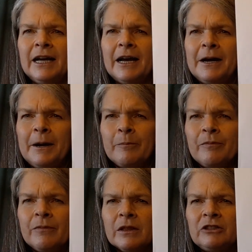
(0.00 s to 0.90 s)

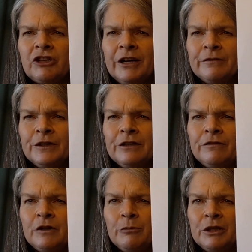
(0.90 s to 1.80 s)
The chart for the
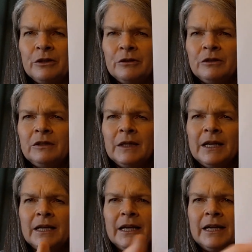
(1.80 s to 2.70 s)
full moon
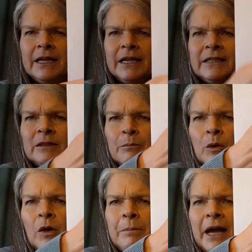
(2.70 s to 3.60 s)
is a
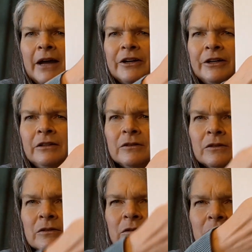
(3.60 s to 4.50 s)
bowl pattern,
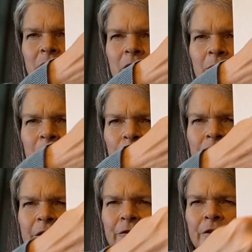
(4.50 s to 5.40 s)

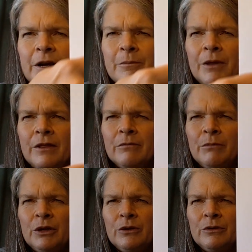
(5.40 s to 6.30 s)
moving from the
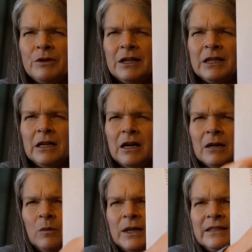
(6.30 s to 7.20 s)
moon
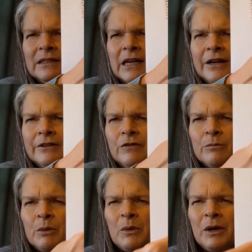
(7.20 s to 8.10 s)
on one side of the
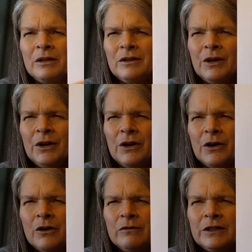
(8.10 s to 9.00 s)
bowl
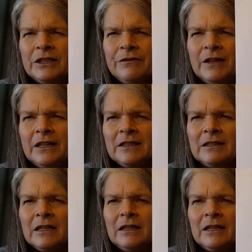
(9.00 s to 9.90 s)
over to Venus
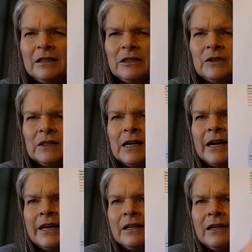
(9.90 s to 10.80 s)
on the other
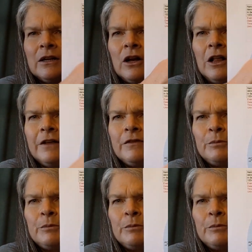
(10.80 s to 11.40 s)
side, and then all of the